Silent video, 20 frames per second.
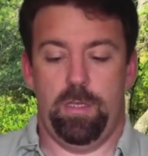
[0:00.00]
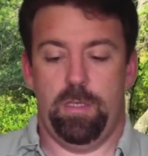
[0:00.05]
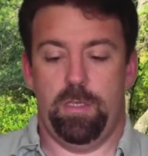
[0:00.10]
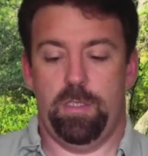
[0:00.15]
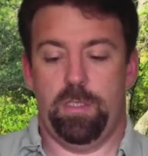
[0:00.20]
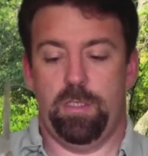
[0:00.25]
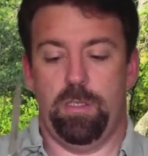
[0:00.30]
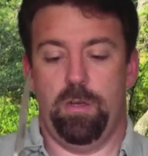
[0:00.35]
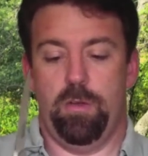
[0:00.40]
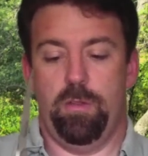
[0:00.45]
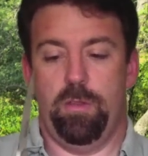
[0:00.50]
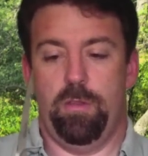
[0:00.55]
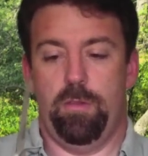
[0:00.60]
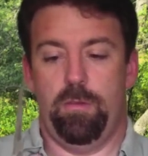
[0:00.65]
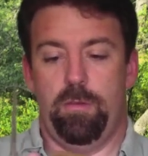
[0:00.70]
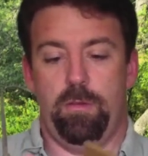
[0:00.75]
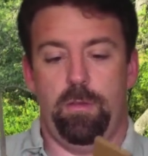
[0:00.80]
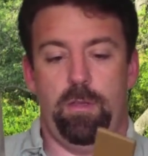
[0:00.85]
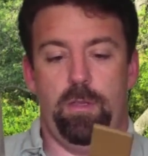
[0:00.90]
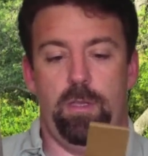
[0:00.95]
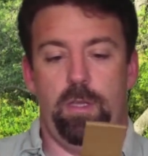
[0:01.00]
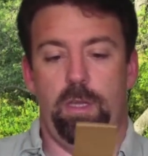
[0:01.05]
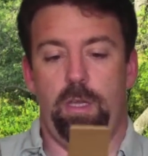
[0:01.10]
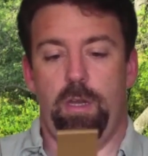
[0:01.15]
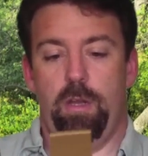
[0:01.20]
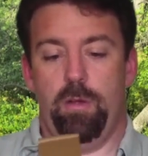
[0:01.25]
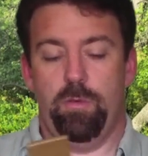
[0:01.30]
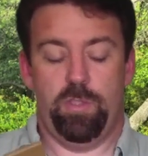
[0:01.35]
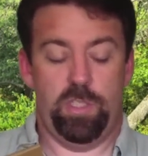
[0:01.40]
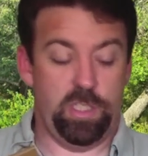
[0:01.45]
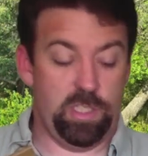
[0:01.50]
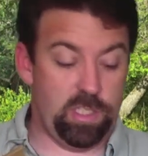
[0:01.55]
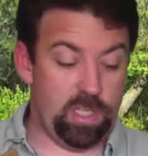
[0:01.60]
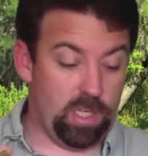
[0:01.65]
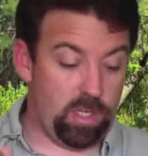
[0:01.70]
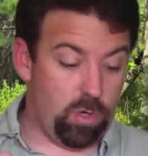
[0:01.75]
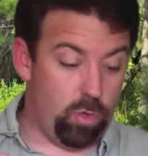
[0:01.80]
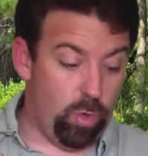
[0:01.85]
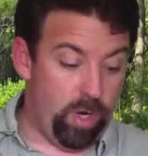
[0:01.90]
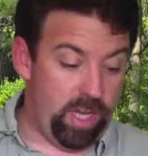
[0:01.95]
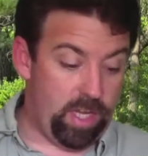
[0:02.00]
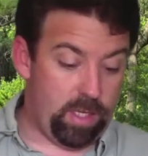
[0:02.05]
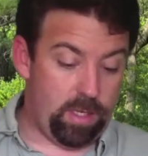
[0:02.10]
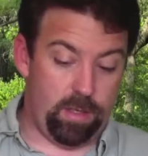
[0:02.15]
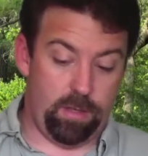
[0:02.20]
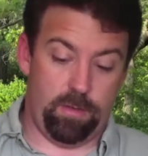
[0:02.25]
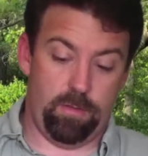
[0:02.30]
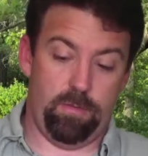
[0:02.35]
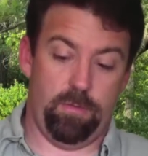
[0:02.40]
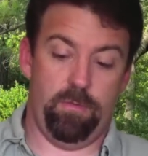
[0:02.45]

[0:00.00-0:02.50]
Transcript: So, you know, just a quick